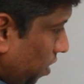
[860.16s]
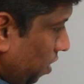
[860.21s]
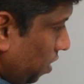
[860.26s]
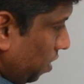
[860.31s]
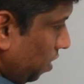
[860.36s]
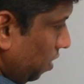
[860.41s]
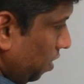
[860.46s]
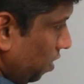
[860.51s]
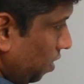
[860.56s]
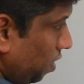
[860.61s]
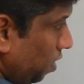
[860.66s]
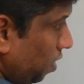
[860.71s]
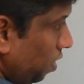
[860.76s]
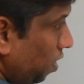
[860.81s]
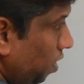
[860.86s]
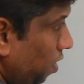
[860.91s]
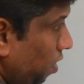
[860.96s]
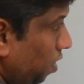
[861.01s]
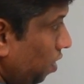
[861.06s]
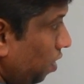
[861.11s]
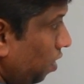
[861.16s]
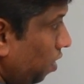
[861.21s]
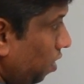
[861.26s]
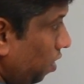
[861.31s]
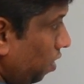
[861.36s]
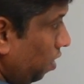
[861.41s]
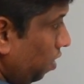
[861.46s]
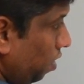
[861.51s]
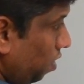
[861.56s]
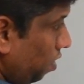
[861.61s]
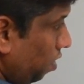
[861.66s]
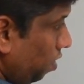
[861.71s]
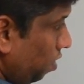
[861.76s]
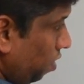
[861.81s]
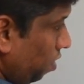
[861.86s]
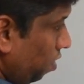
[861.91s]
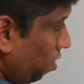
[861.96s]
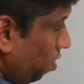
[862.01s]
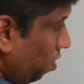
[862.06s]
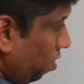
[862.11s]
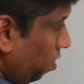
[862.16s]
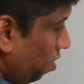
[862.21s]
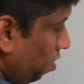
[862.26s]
Nobody speaks.